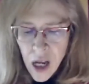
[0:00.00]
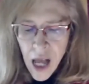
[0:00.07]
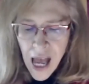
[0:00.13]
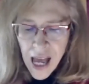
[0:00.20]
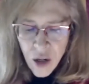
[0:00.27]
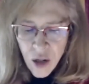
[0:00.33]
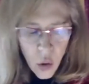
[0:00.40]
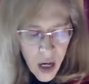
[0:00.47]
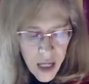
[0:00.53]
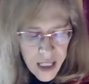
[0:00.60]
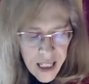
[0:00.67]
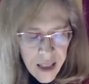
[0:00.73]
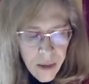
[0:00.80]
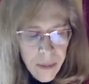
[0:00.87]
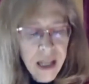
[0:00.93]
at
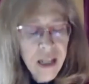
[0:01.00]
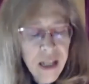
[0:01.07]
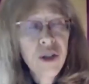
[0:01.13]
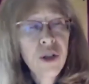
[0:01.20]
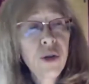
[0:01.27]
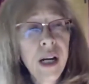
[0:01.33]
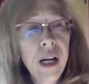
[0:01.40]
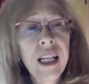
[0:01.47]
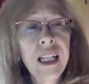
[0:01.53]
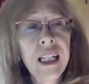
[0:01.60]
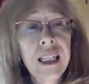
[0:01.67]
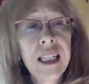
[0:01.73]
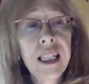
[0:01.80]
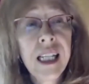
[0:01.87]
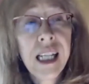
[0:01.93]
crossing the
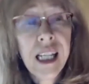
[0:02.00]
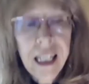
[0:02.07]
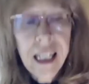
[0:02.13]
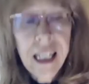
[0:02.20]
Mediterranean Sea.